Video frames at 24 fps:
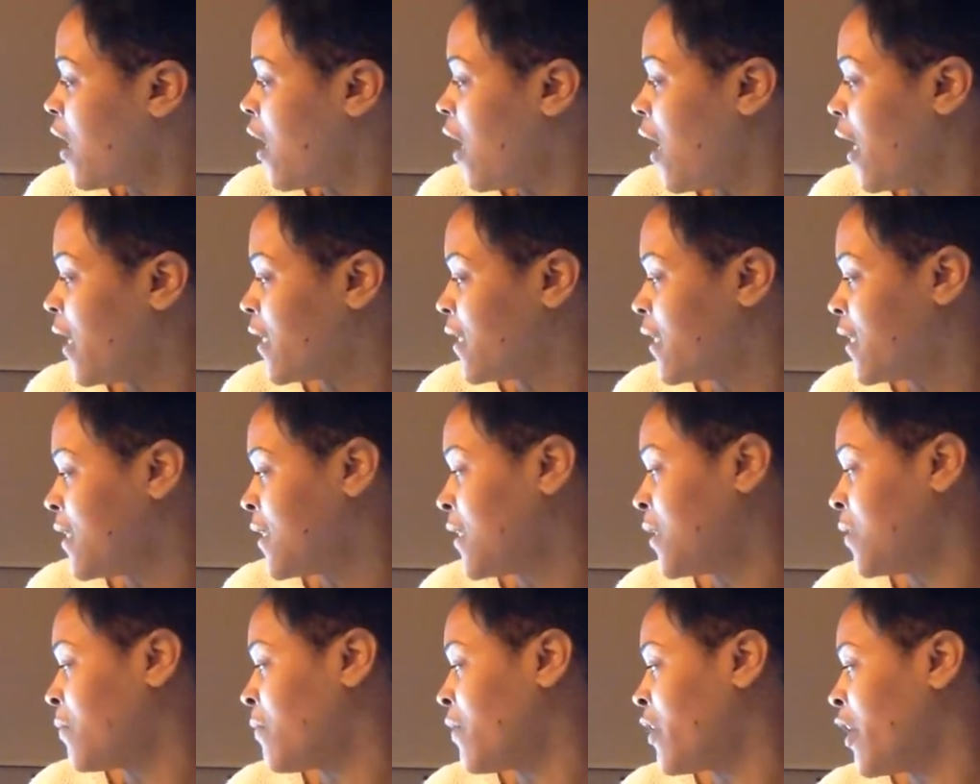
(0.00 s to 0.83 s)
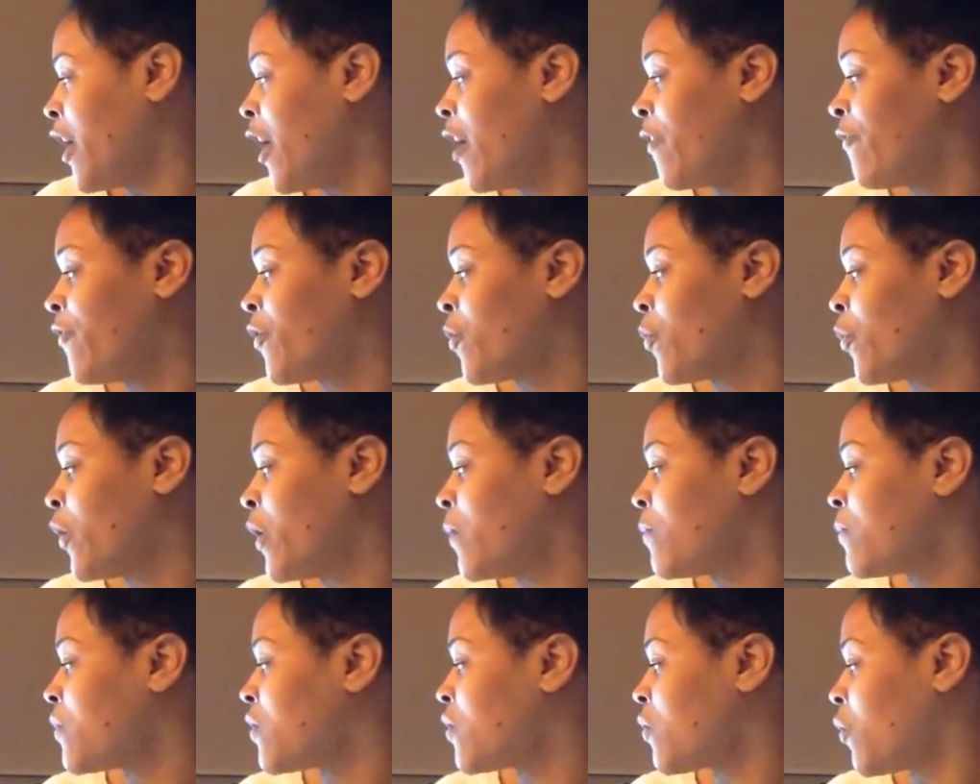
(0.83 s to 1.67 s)
Autism, not for
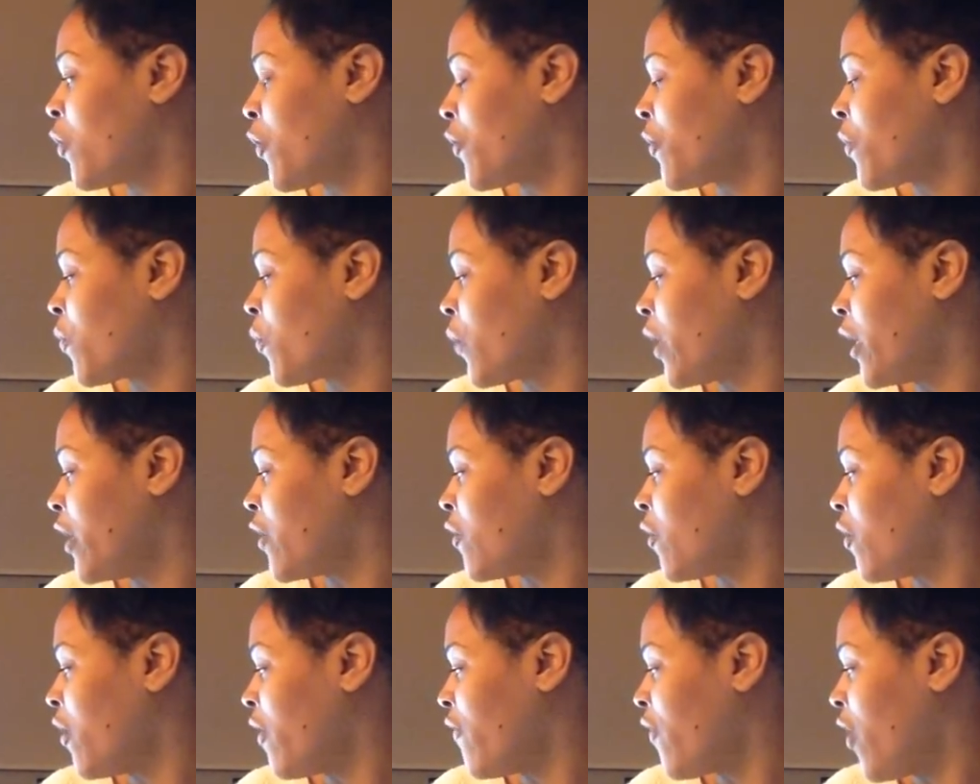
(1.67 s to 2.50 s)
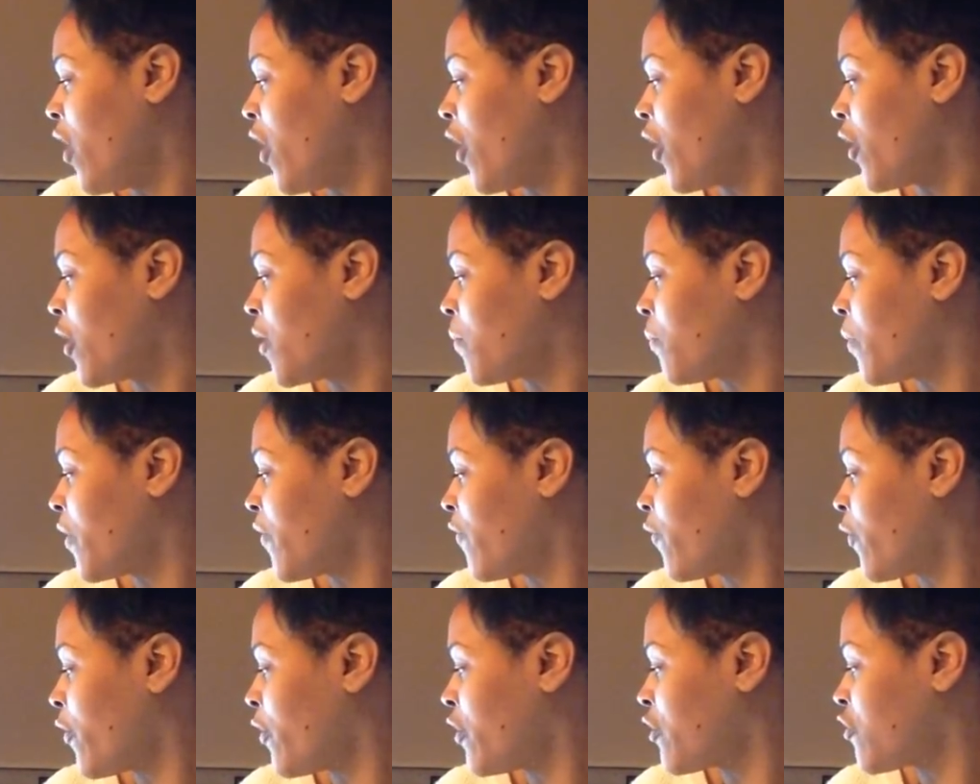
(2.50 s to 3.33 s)
wimps or the weak of heart, but
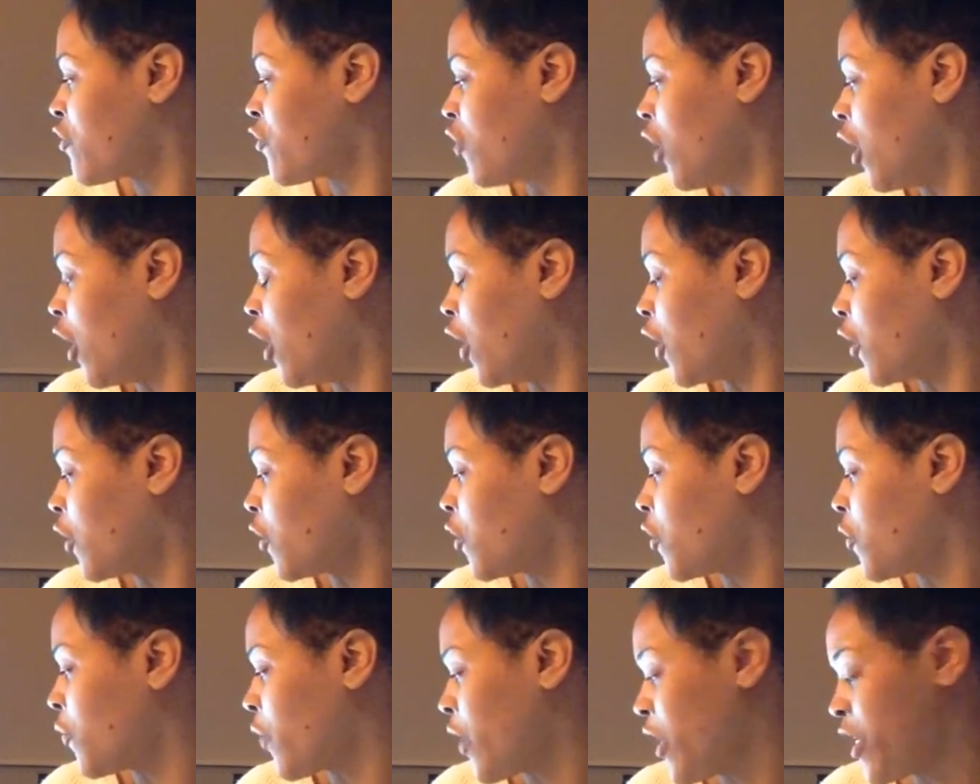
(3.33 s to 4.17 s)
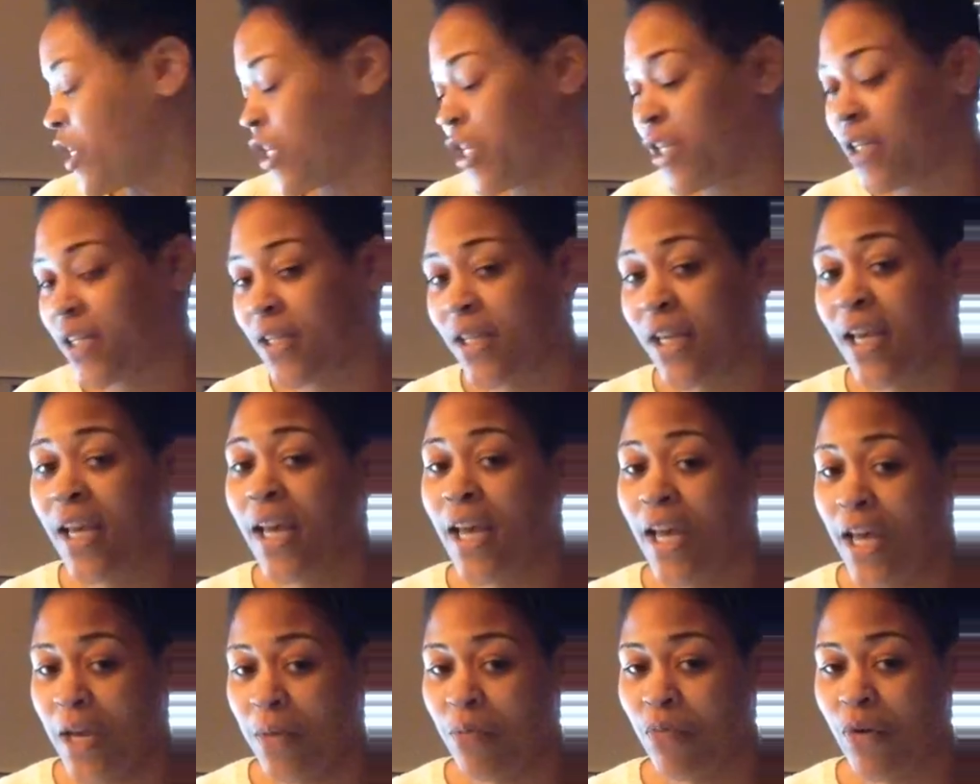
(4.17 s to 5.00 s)
for the strong, courageous,
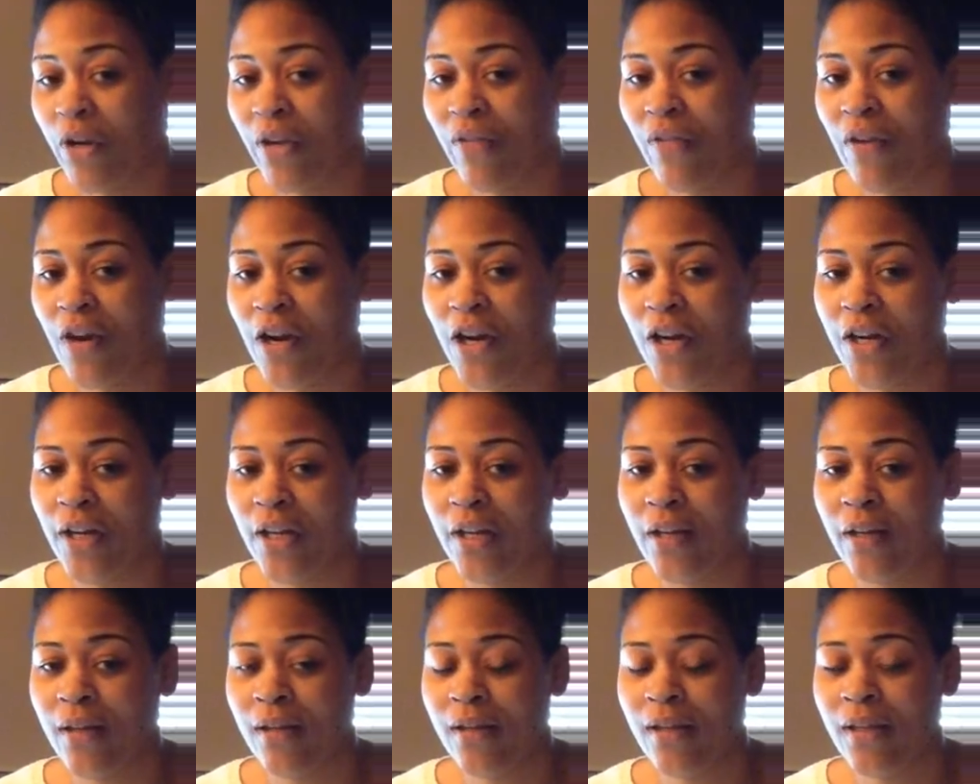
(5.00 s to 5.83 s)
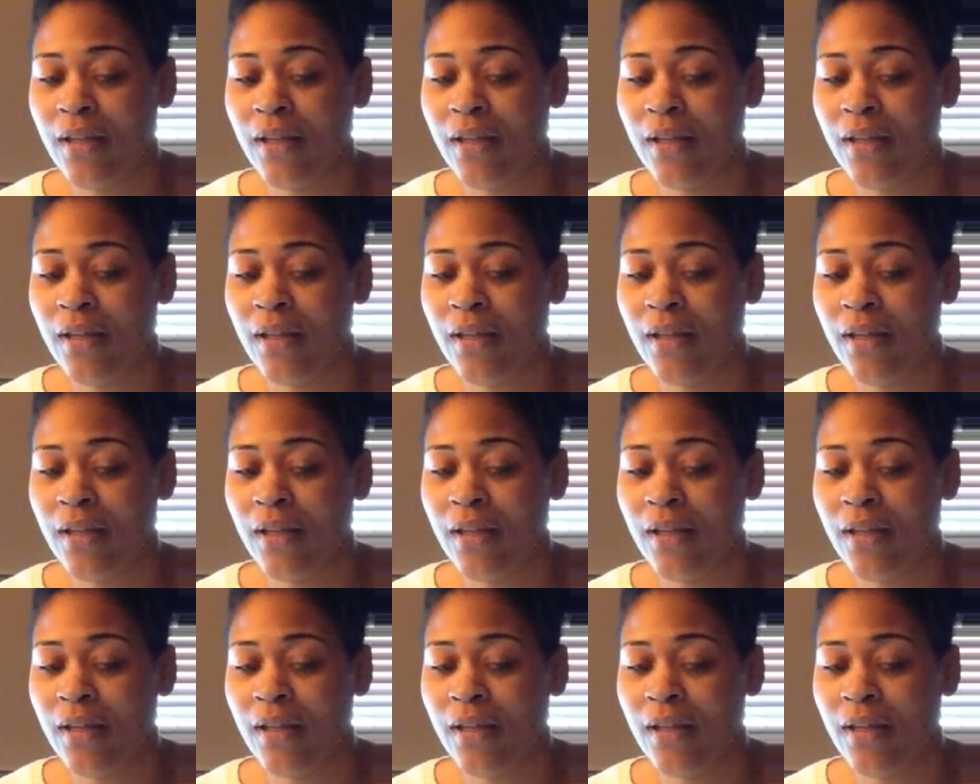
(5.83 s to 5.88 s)
and brave-hearted.